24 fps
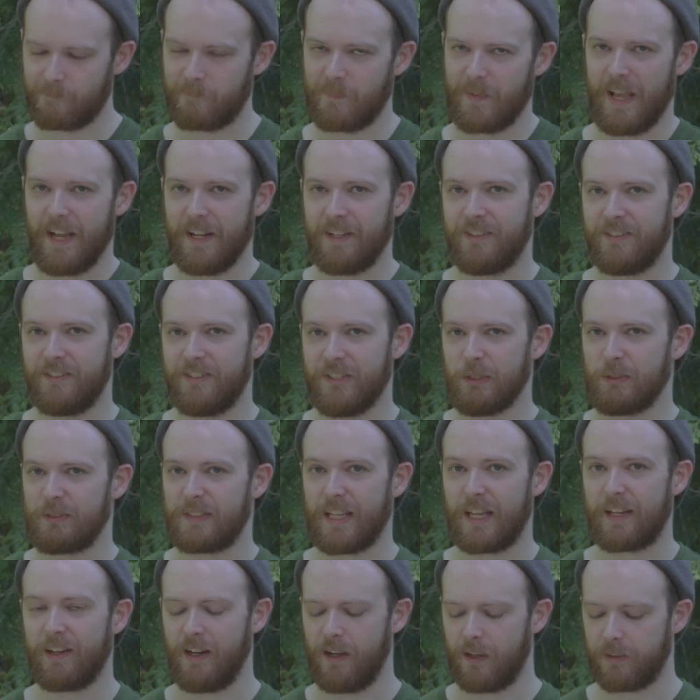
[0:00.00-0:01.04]
And you
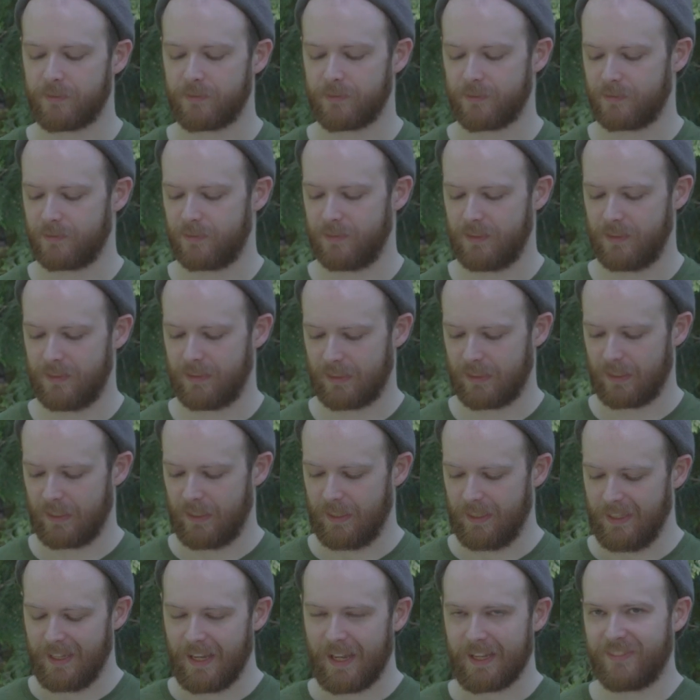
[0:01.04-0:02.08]
set off
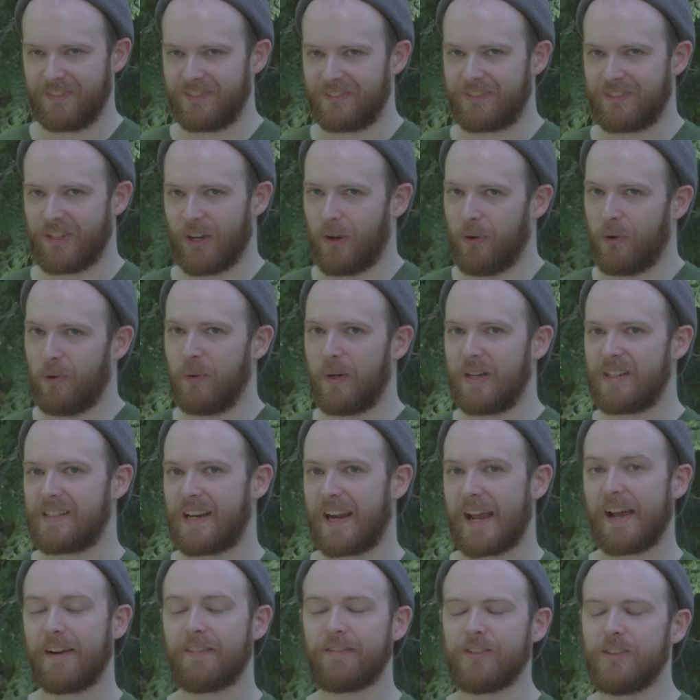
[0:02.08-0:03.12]
and go
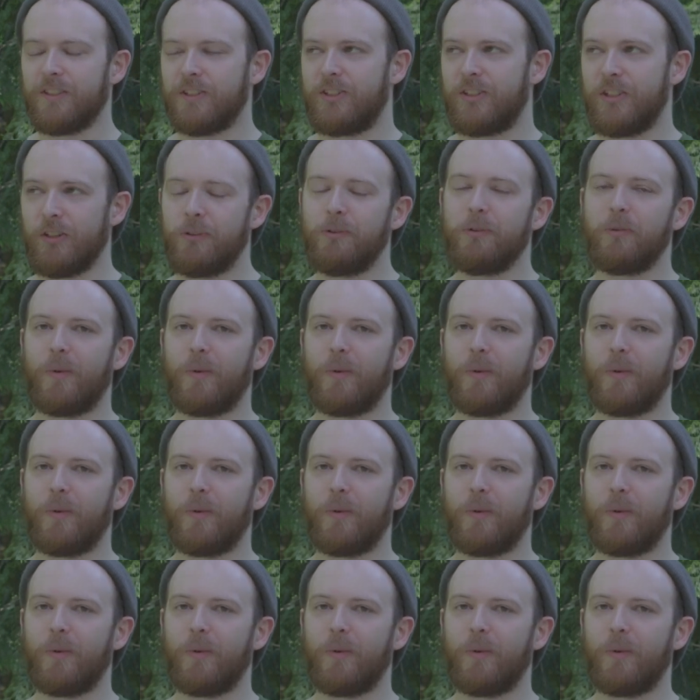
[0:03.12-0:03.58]
wherever you